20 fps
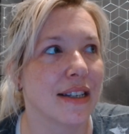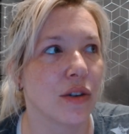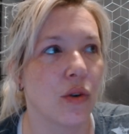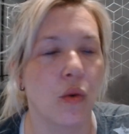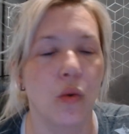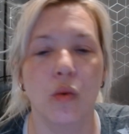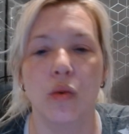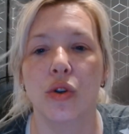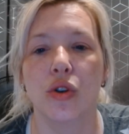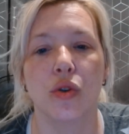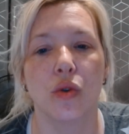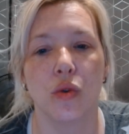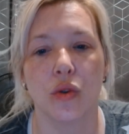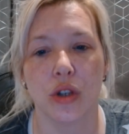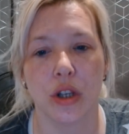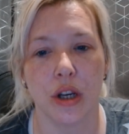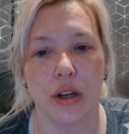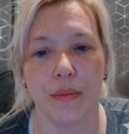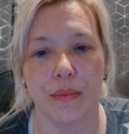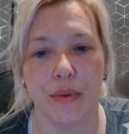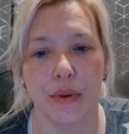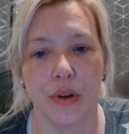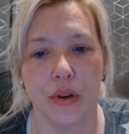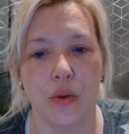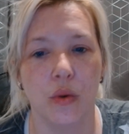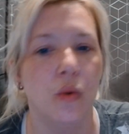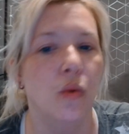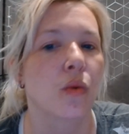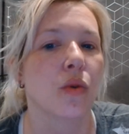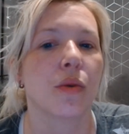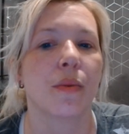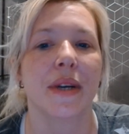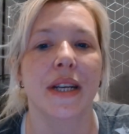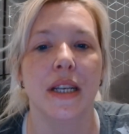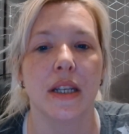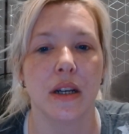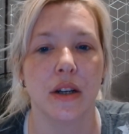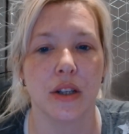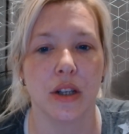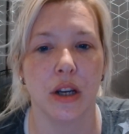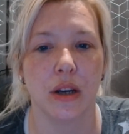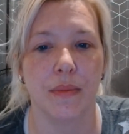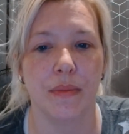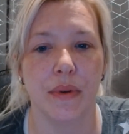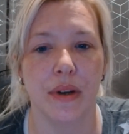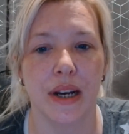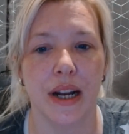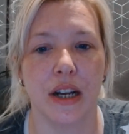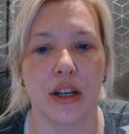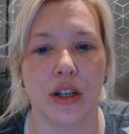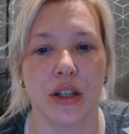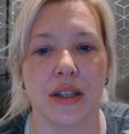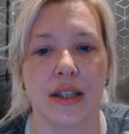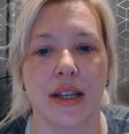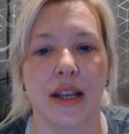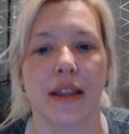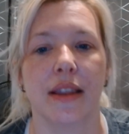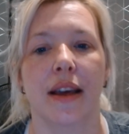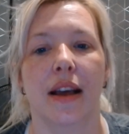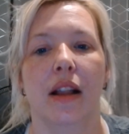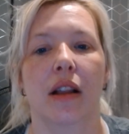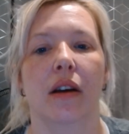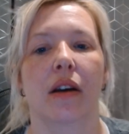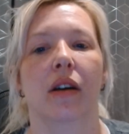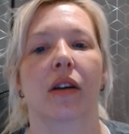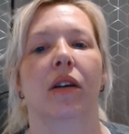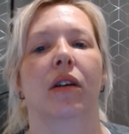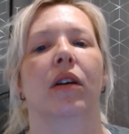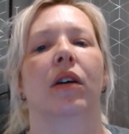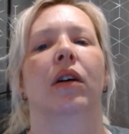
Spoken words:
all the doors open, all the windows open, and just sit there like,